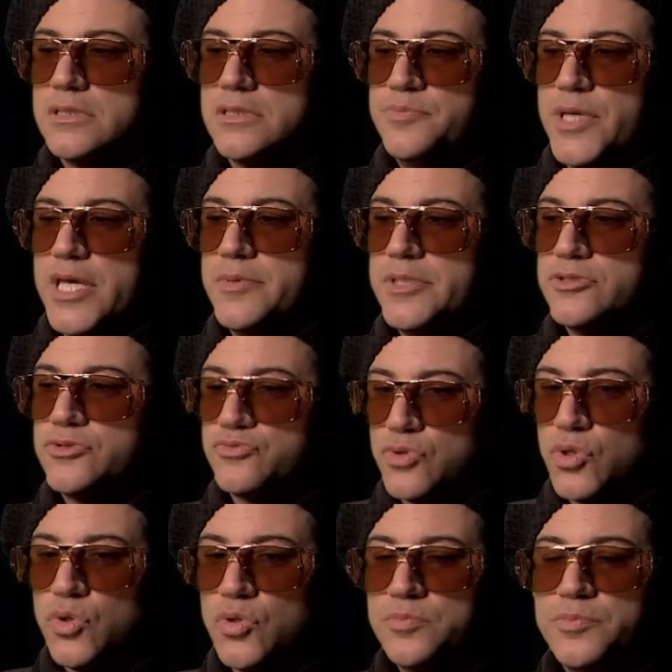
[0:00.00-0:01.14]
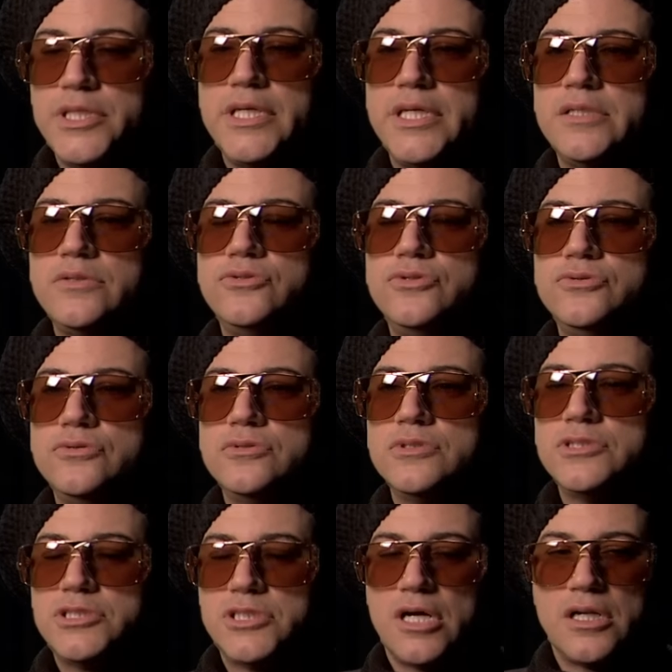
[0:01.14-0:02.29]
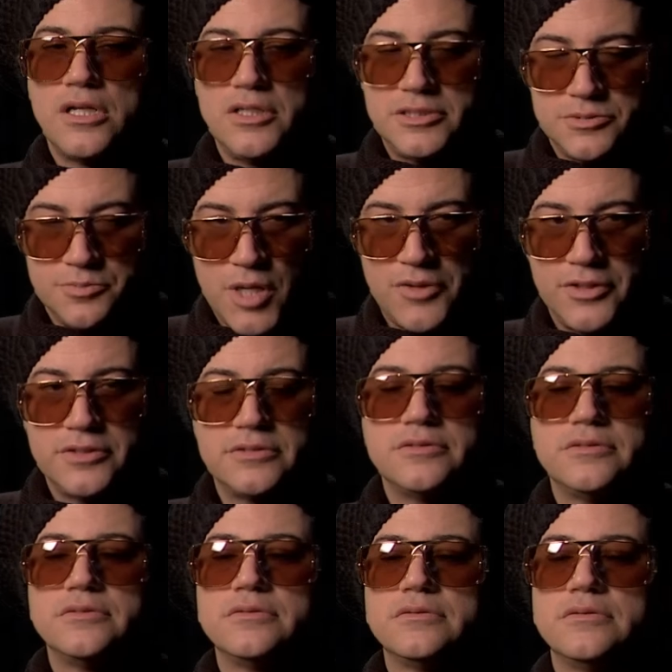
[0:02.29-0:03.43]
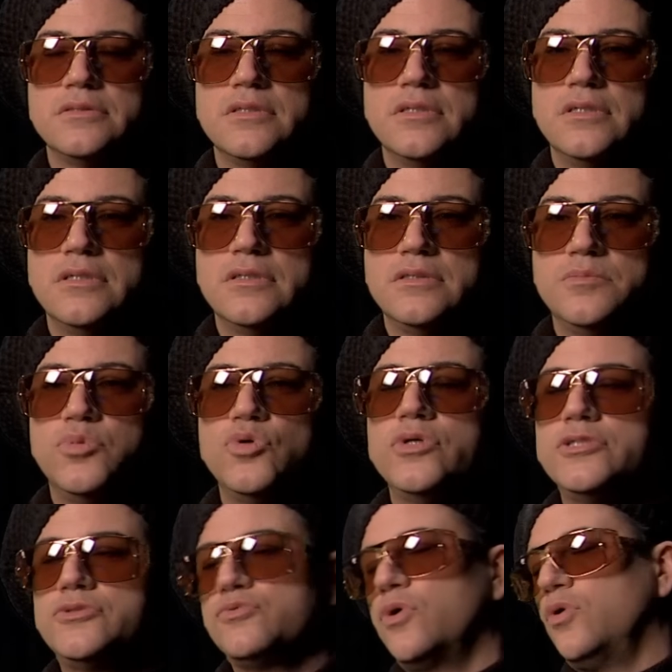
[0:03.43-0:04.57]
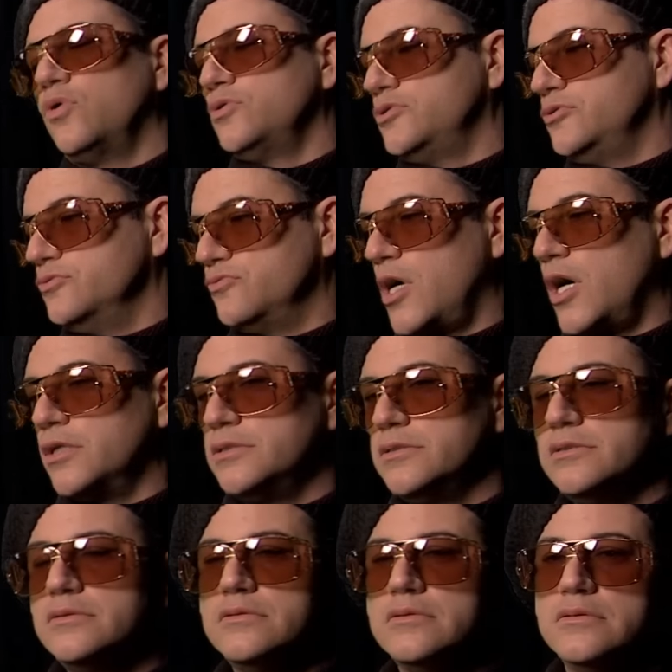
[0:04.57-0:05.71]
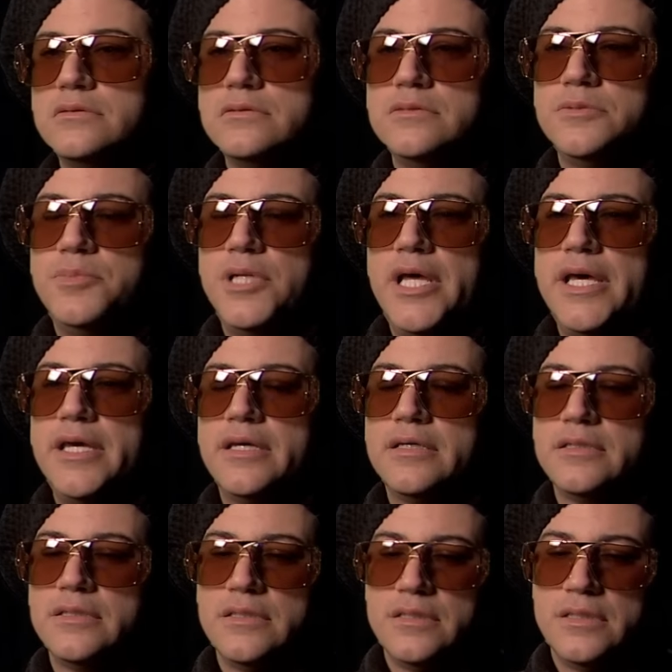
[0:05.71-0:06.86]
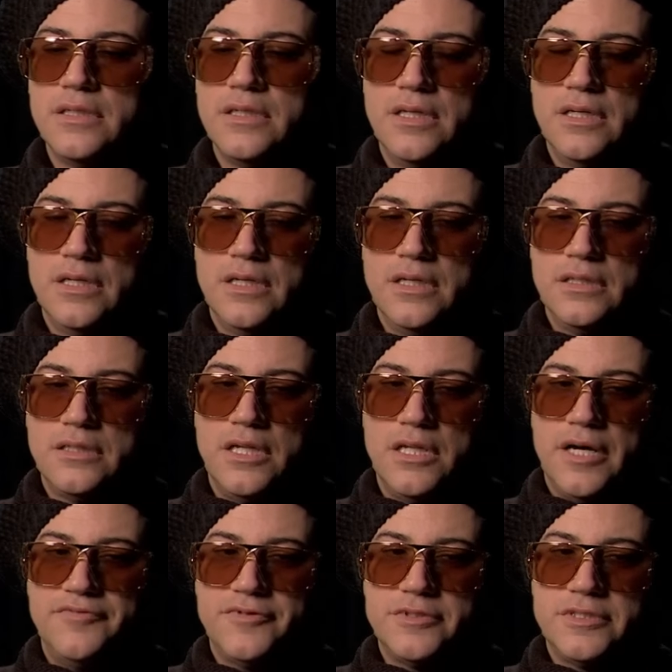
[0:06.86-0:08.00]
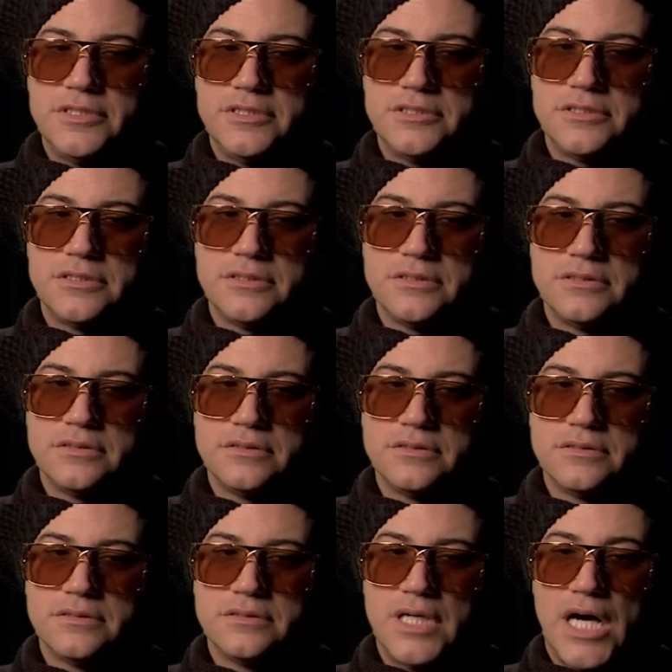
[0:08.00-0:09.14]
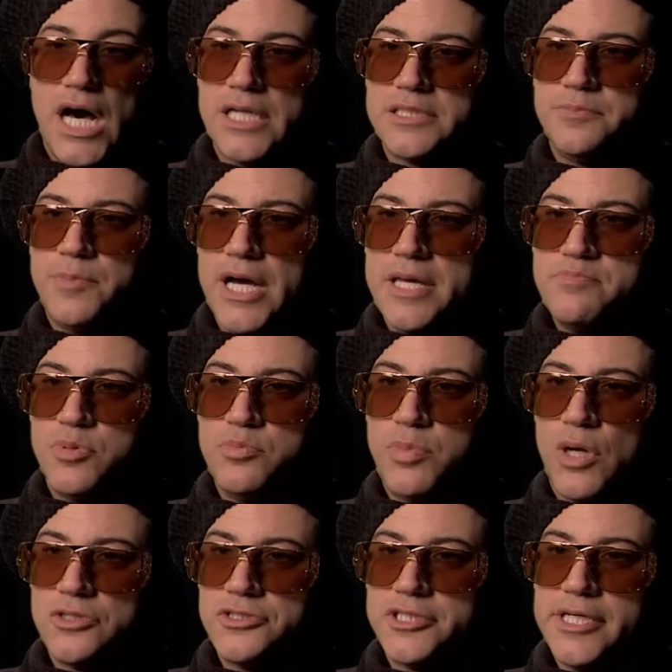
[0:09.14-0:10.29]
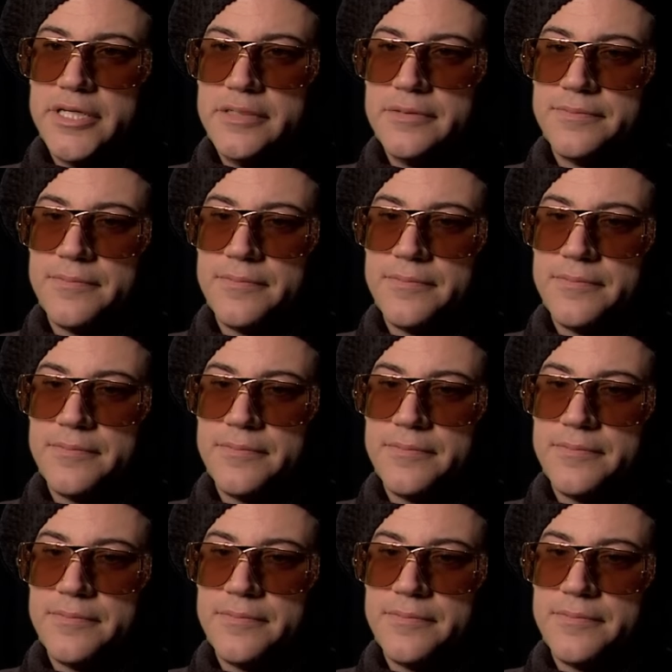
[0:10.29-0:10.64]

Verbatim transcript: the baby's role being to suckle its mother, the boy's role to run, to play. The lover is hot pipe pulsing,